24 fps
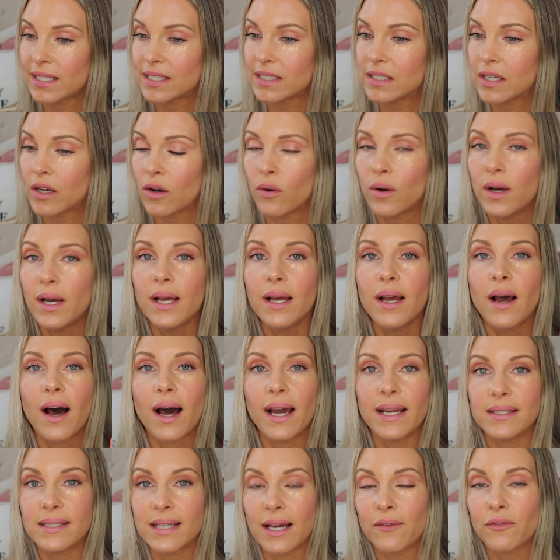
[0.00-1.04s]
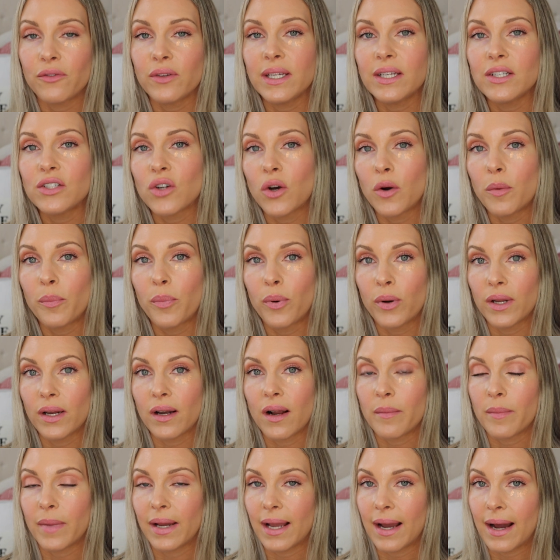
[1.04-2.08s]
So I definitely don't put it
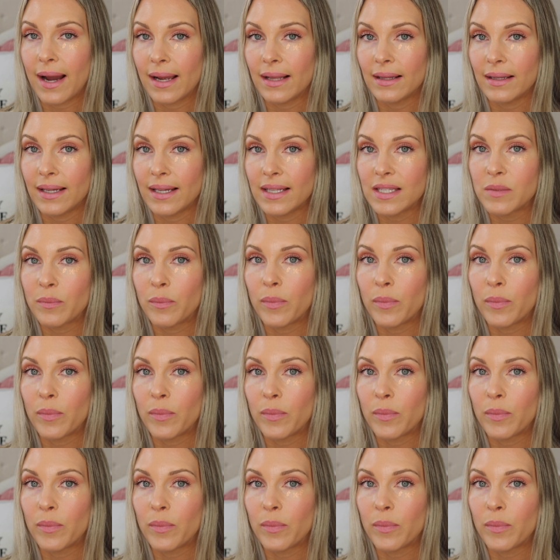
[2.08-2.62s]
on my eyelids,